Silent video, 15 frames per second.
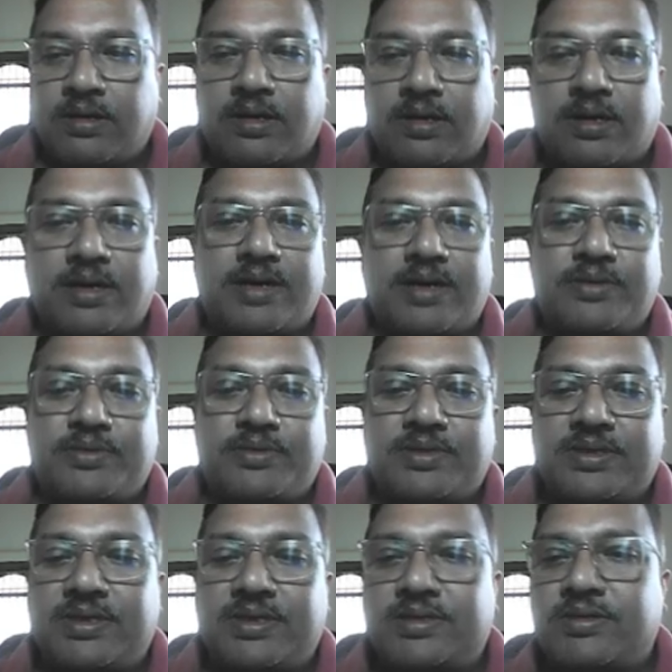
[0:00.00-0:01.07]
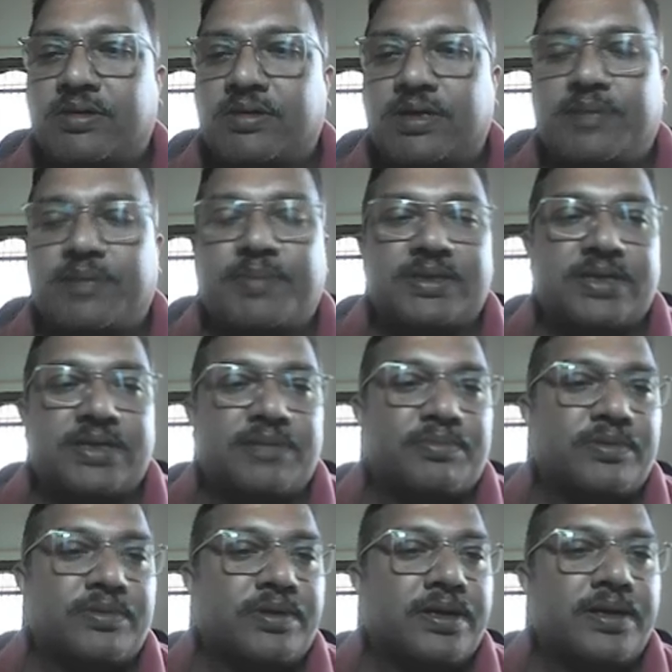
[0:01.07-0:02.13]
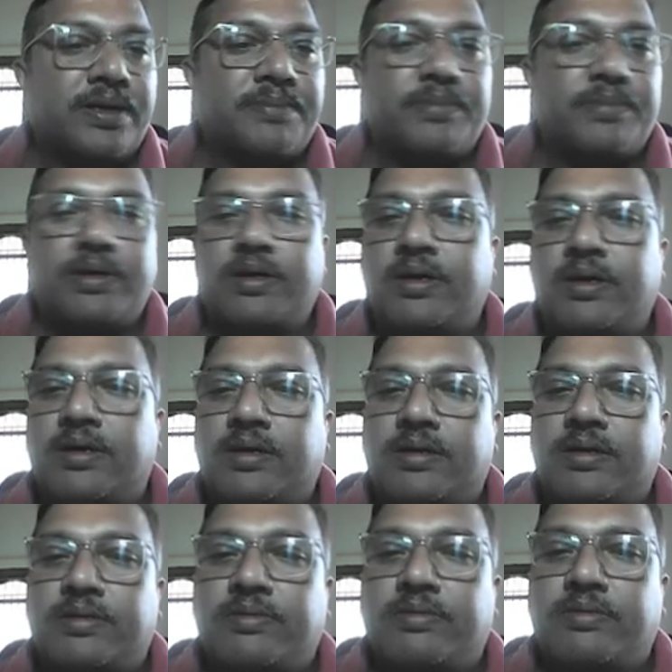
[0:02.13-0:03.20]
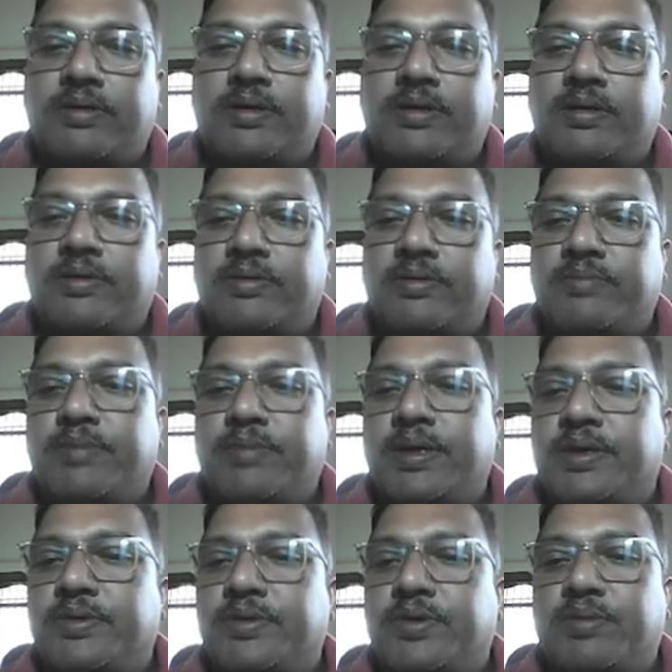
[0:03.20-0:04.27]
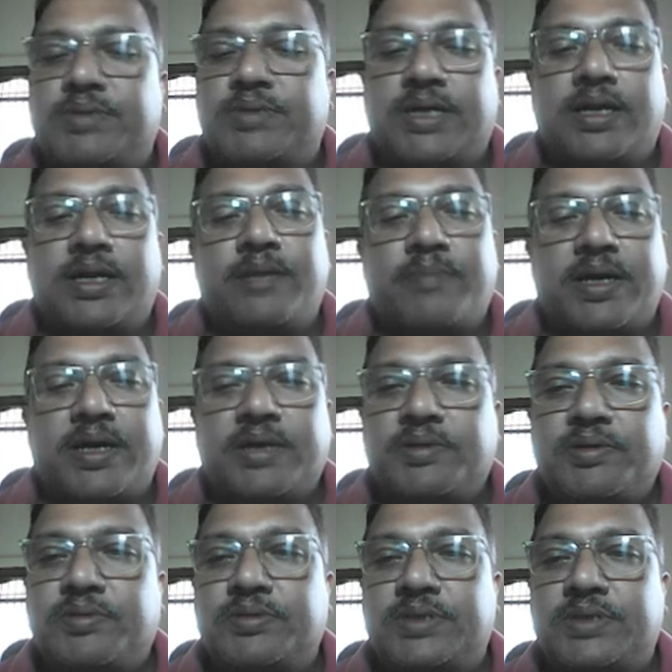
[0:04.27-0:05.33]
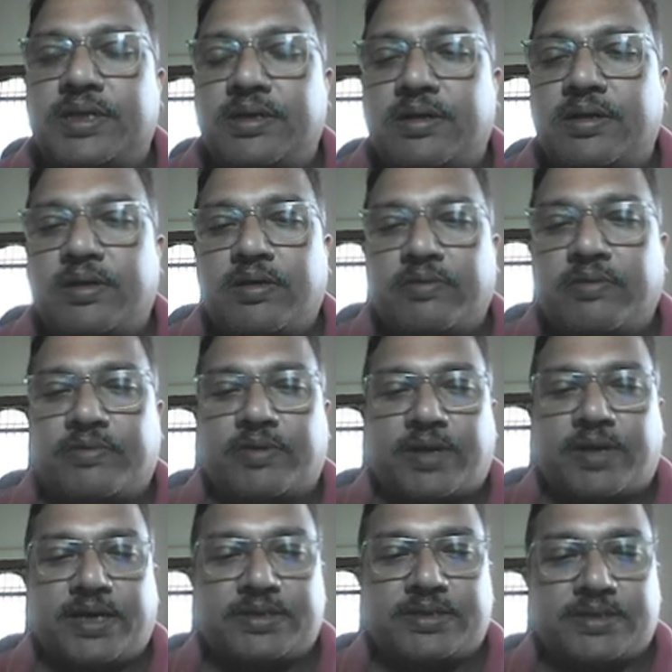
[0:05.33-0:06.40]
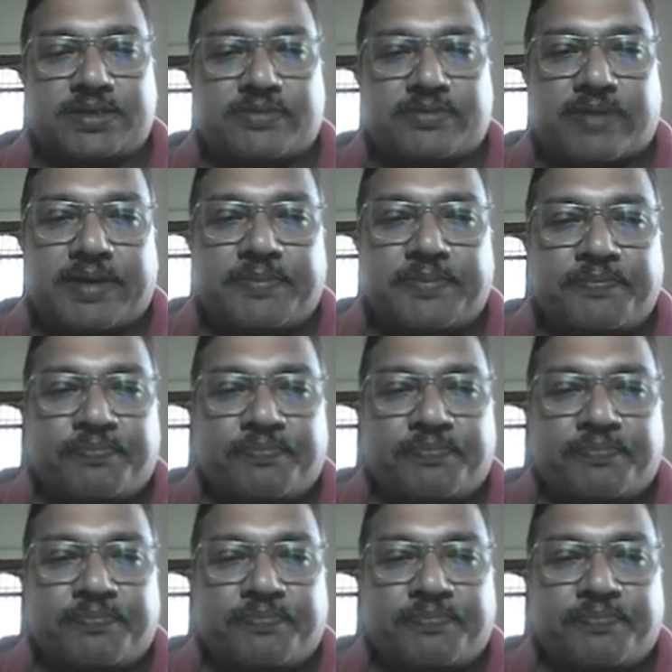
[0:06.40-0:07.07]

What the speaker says: Hello, this is Dr. Prasad Putilam on my YouTube channel, My Intuition 4865.